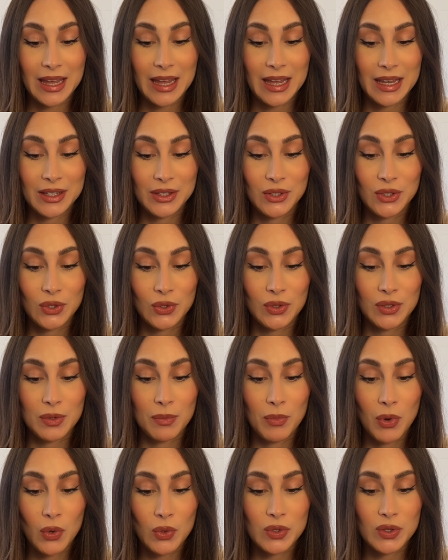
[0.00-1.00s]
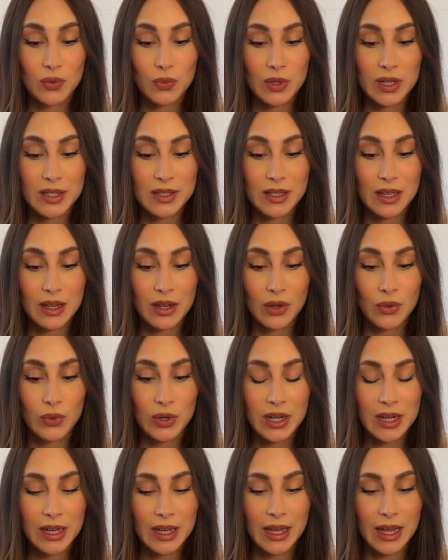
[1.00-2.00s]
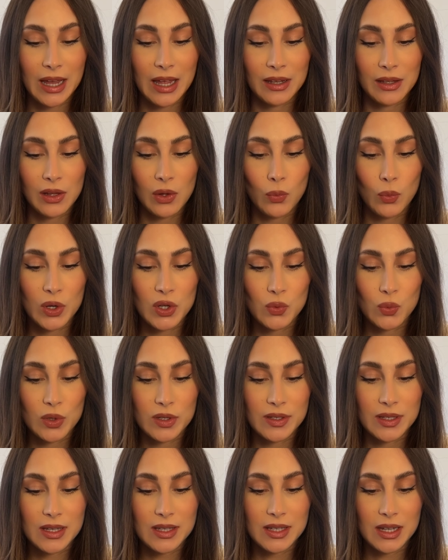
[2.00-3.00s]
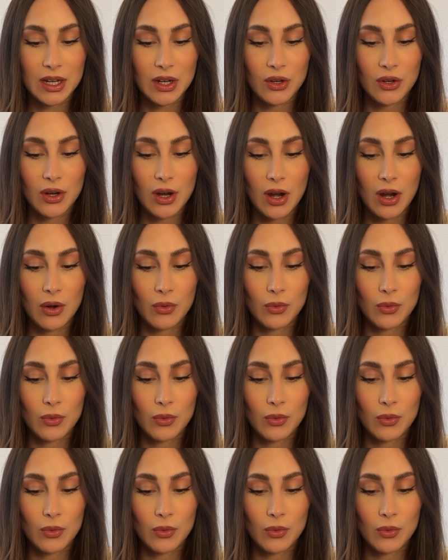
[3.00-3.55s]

into the most recent green candle, which was this area